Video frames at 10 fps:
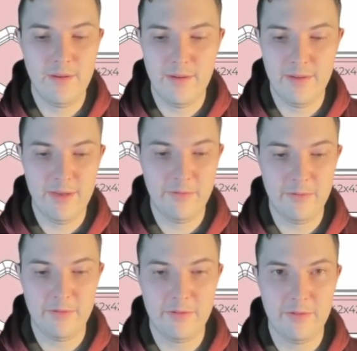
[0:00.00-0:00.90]
Now I'm
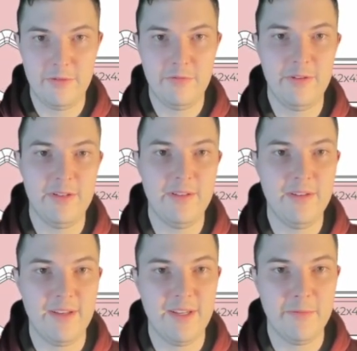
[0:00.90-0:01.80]
going to constrain the
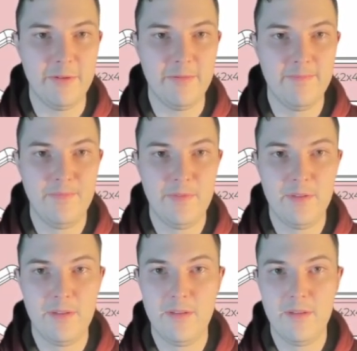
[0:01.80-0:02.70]
diameter,
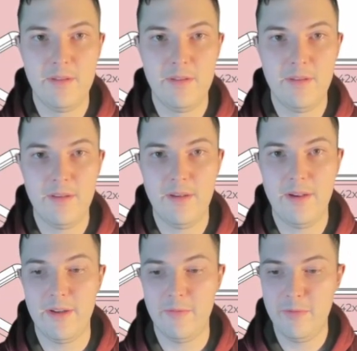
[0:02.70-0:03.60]

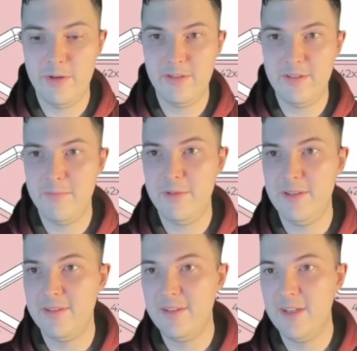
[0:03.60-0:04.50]
and I want it to be the
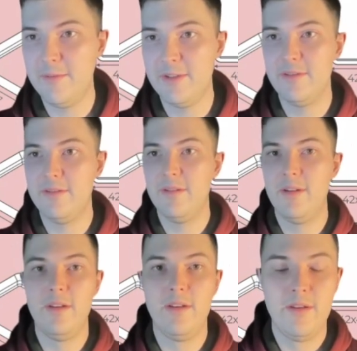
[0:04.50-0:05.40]
same as
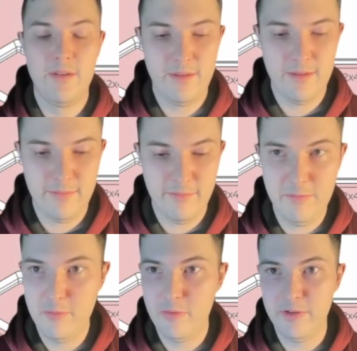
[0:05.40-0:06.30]

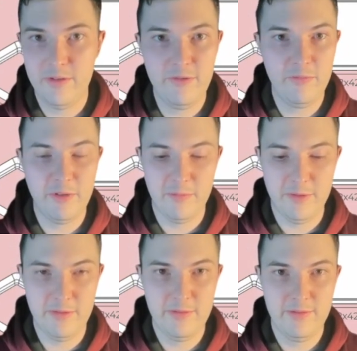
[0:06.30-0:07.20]
3.2
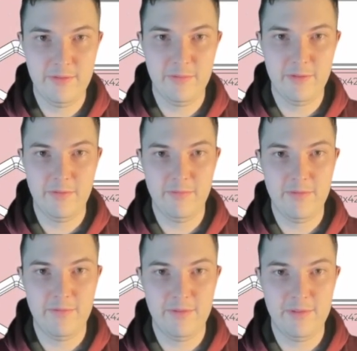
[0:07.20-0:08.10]
millimeters. So I'm going to
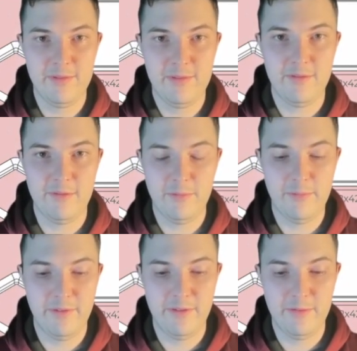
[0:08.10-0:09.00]
reference global
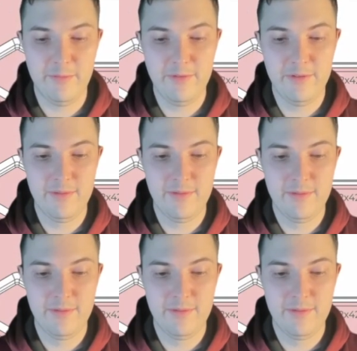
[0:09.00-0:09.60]
variables.